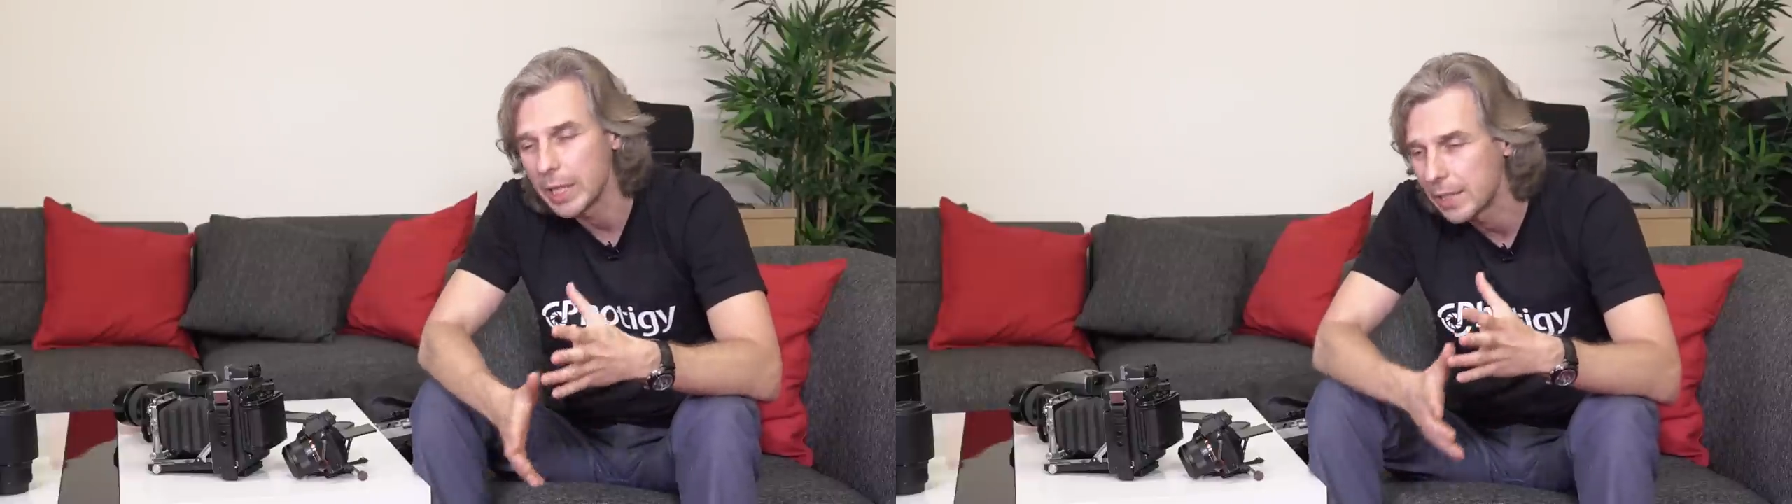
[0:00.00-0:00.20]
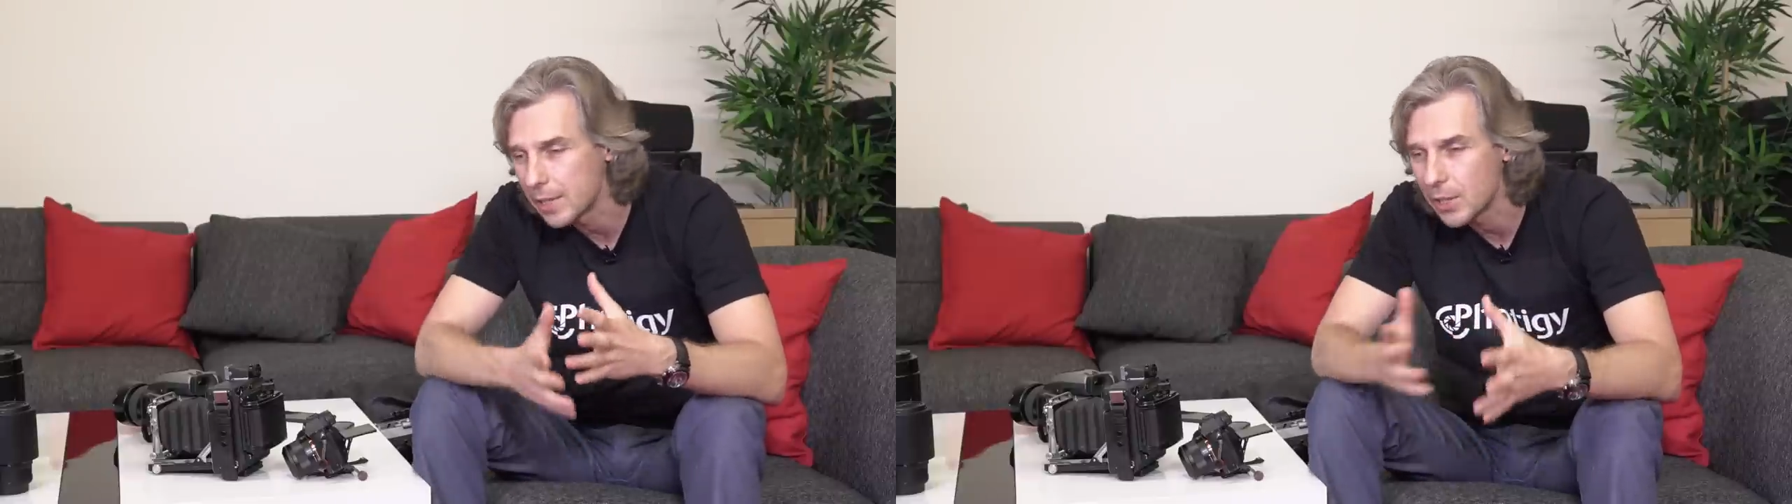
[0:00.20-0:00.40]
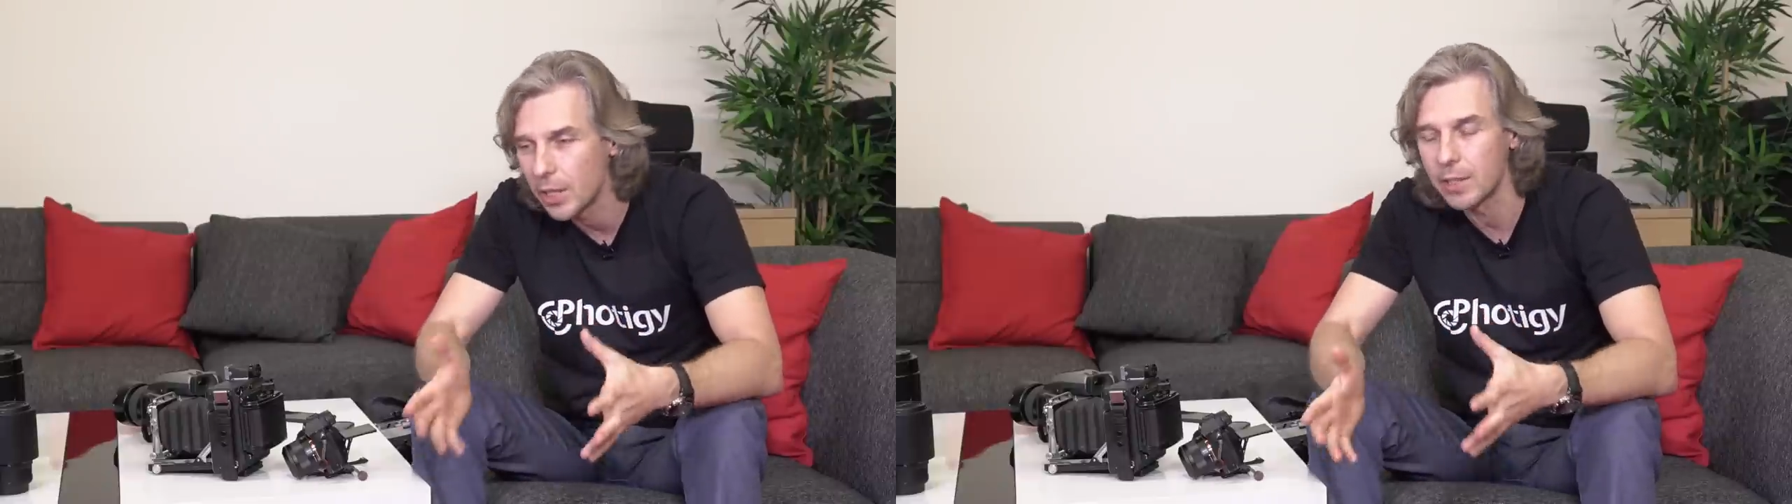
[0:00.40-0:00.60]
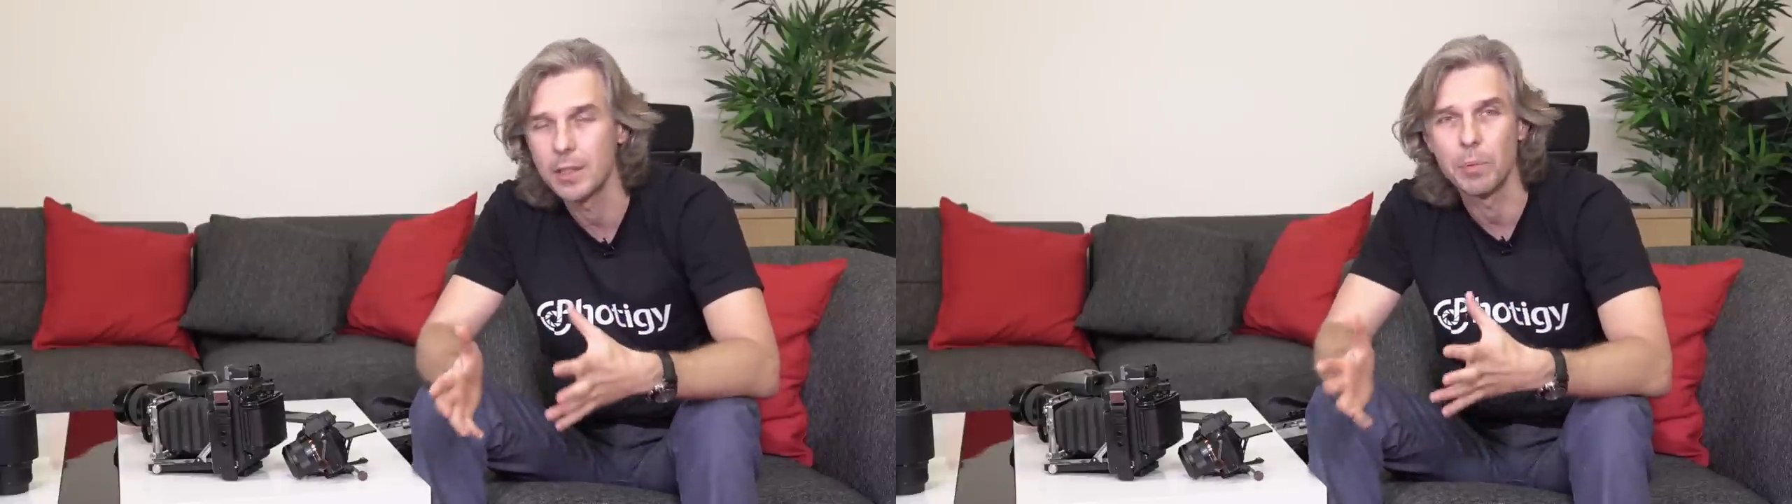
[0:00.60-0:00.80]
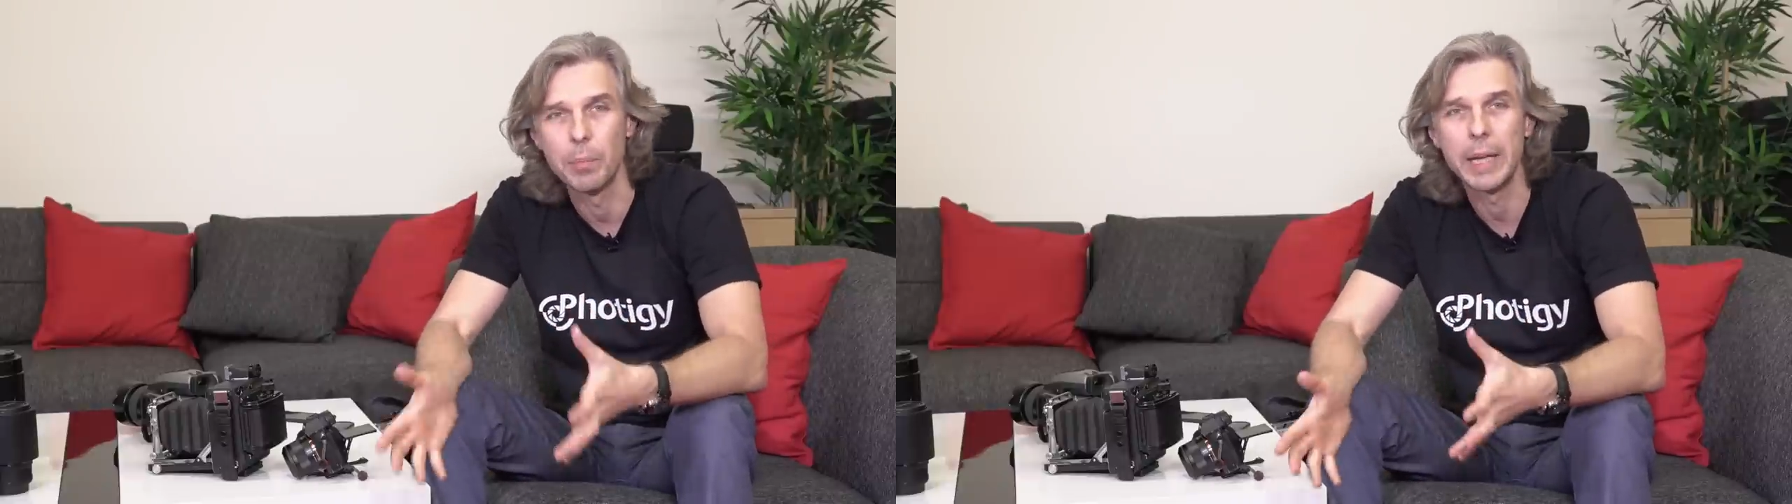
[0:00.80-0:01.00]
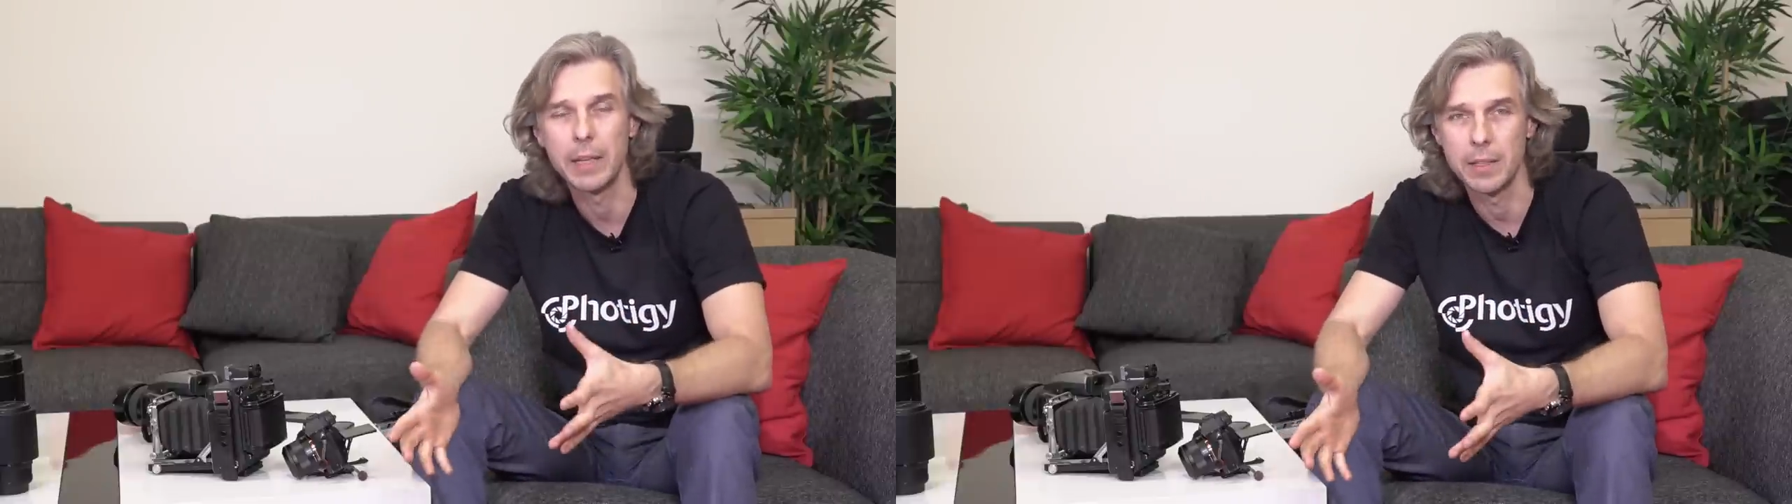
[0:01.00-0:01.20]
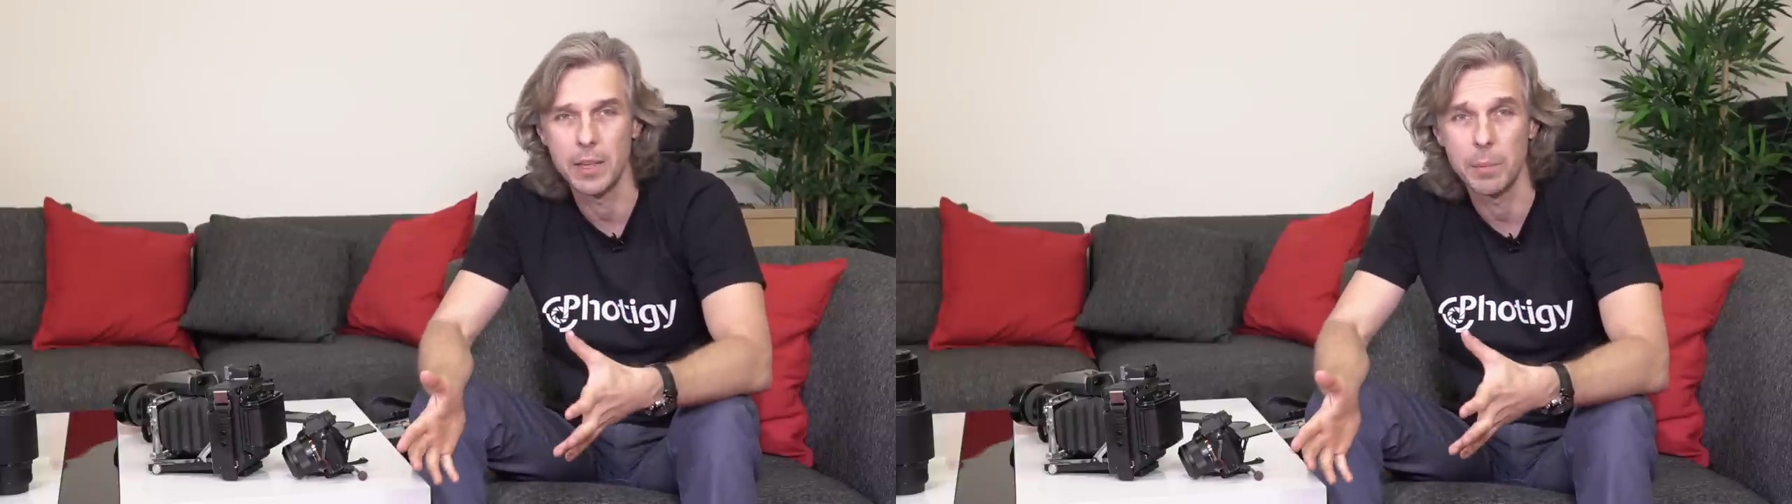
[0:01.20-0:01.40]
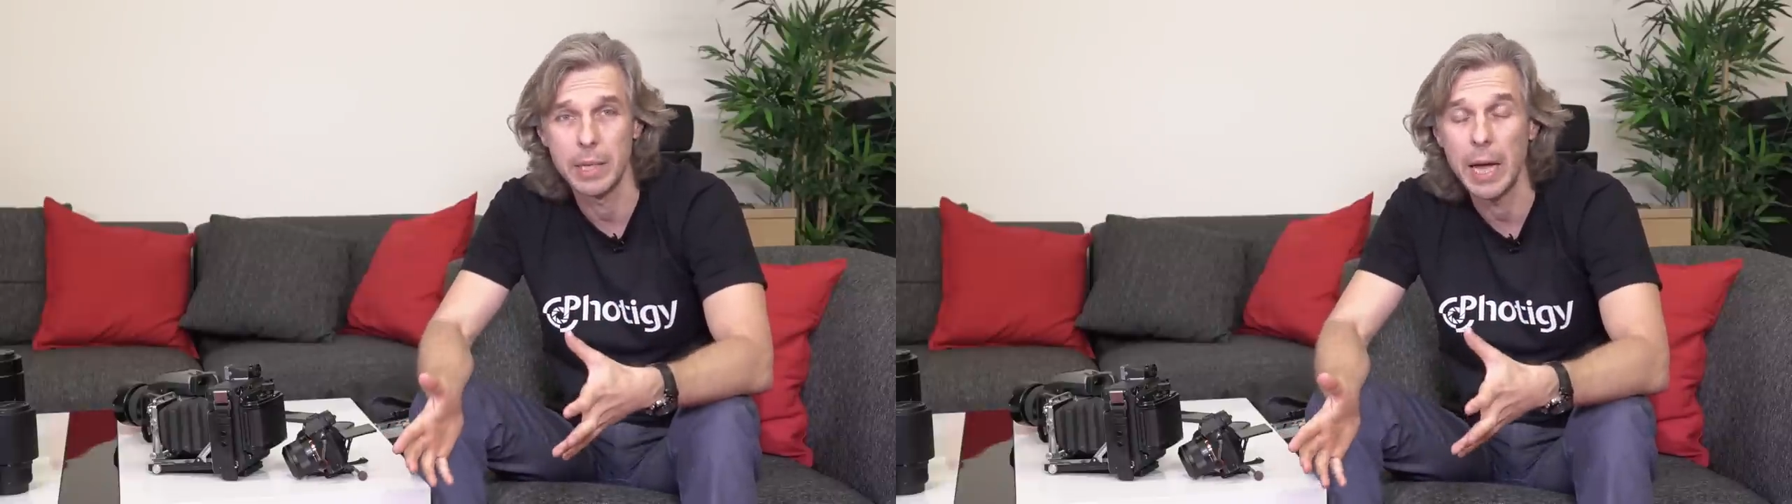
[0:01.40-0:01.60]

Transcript: and start making something.